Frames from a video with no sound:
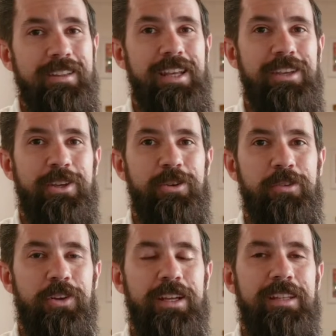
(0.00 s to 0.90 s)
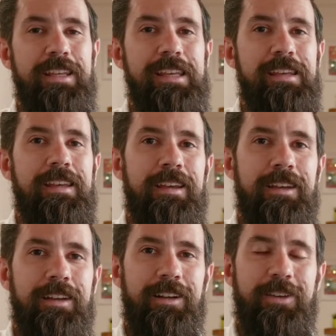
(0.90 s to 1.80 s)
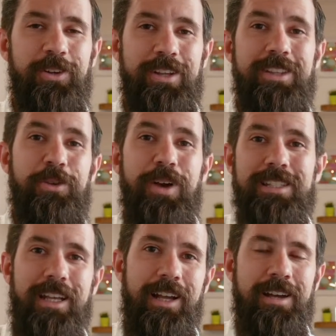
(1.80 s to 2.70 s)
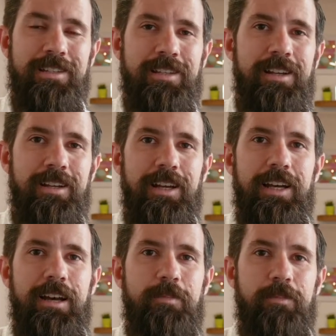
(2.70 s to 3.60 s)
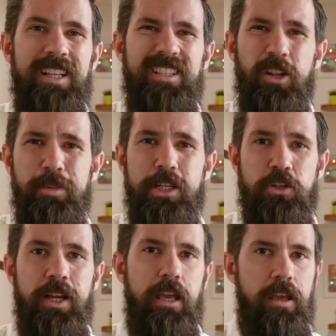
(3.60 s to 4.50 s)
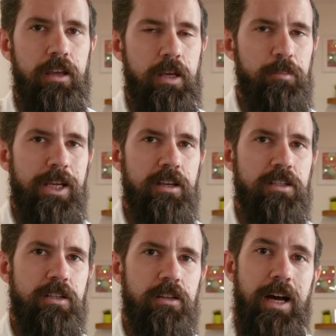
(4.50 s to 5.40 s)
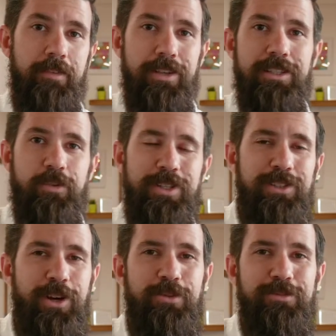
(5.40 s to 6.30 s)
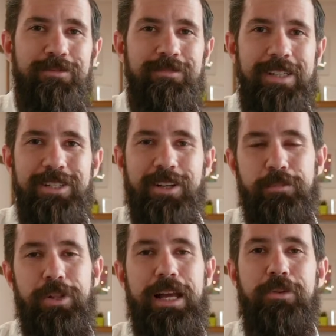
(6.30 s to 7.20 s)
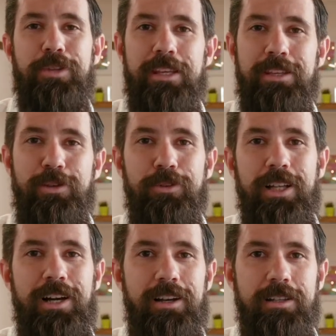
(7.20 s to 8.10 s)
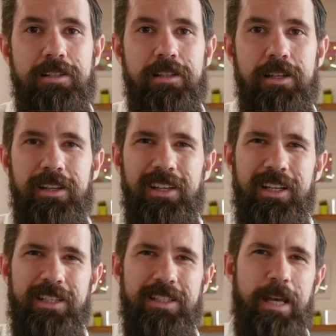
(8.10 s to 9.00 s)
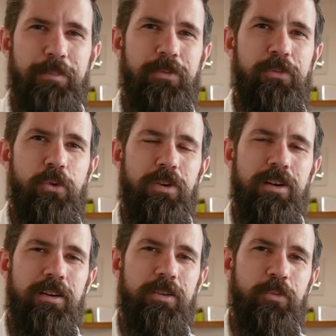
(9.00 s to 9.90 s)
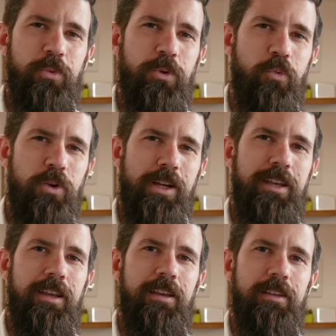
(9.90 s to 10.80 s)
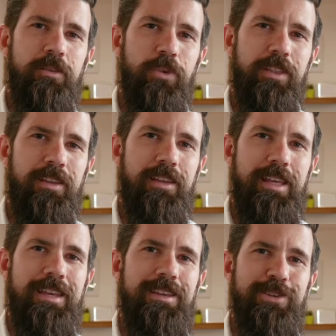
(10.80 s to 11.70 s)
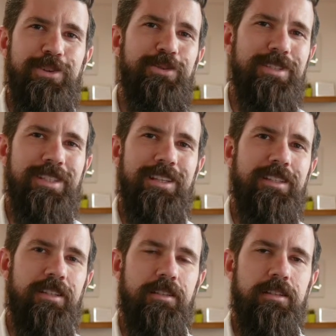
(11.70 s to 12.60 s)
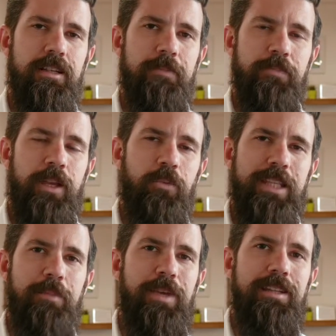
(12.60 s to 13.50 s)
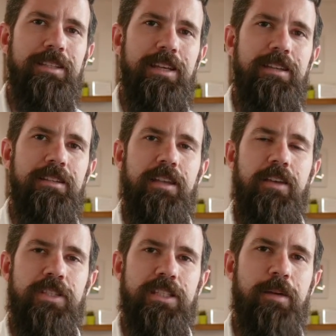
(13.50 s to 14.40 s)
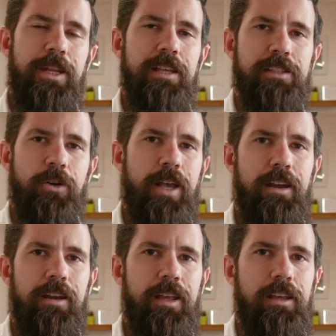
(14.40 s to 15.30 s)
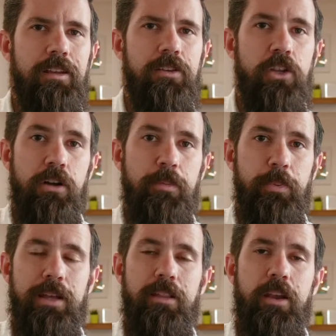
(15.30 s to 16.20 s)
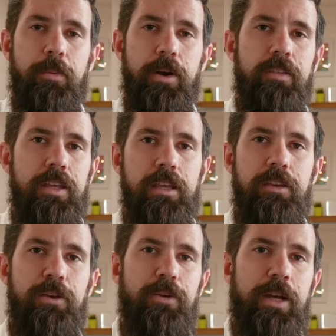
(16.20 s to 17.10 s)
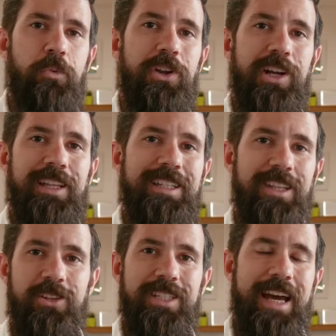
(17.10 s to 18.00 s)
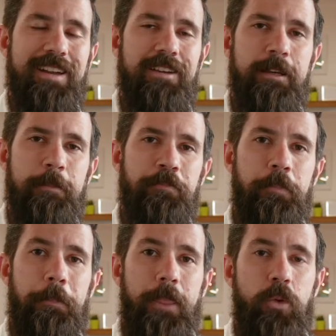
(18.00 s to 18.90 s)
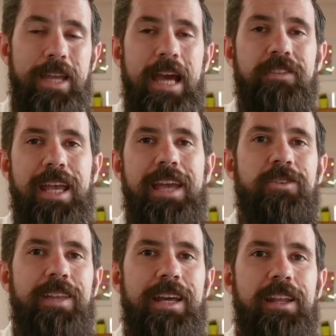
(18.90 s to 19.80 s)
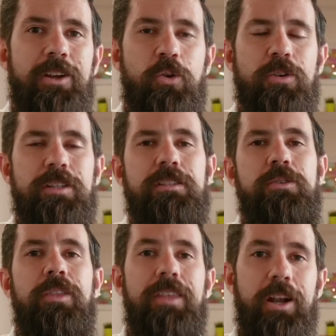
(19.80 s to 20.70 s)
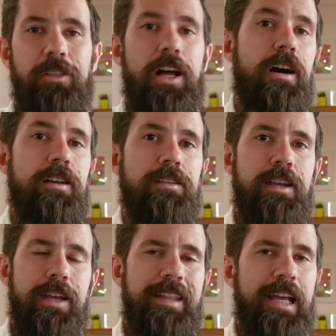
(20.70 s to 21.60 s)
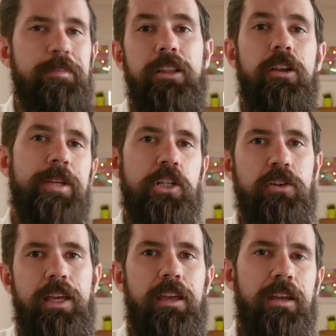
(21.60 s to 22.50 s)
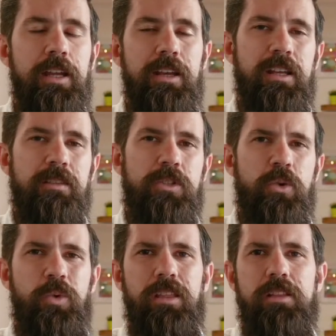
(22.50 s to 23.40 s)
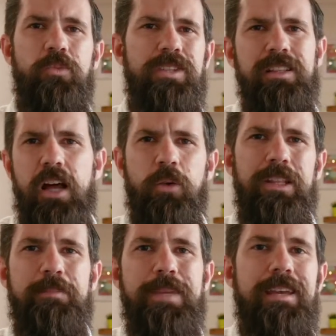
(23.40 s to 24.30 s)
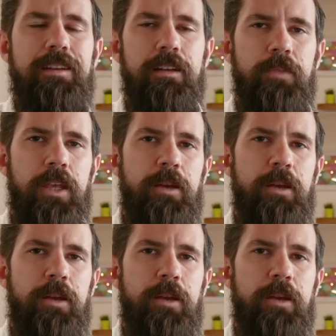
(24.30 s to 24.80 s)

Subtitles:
in the EU, if you're in the US like us, it's a little bit tricky because obviously we don't need to comply with EU laws except for when we're working with EU citizens. And what that means is if somebody is located in Europe and they are part of the EU and we are collecting their data, we have to handle that in accordance to their laws. And that can be a little bit tricky. So what does the law really mean?